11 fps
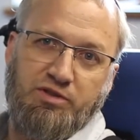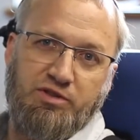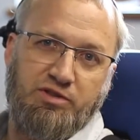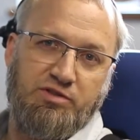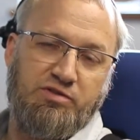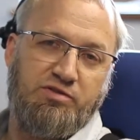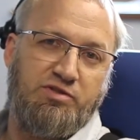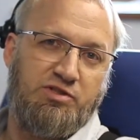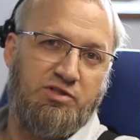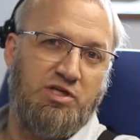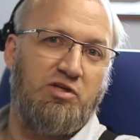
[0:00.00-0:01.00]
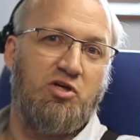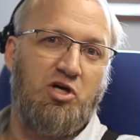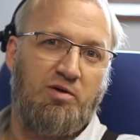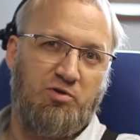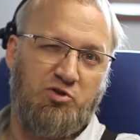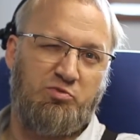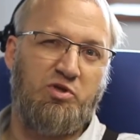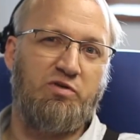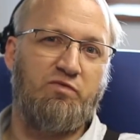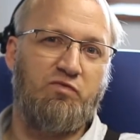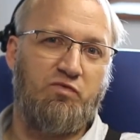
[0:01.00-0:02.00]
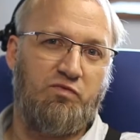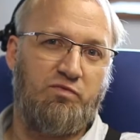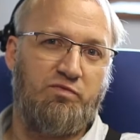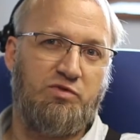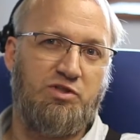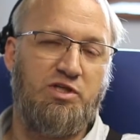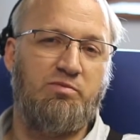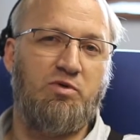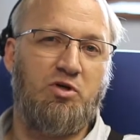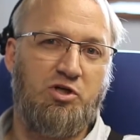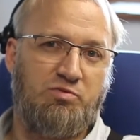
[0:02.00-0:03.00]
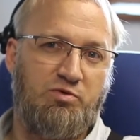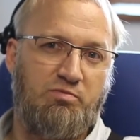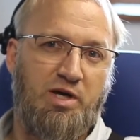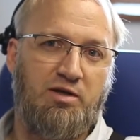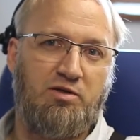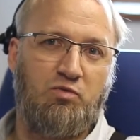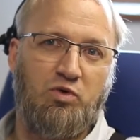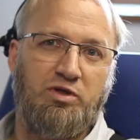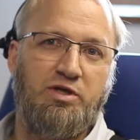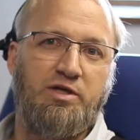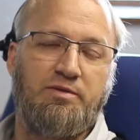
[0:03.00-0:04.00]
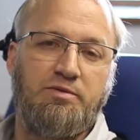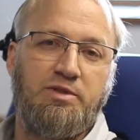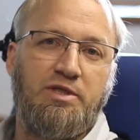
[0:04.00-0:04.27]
and seeing the accomplishment of seeing the customer back to work again.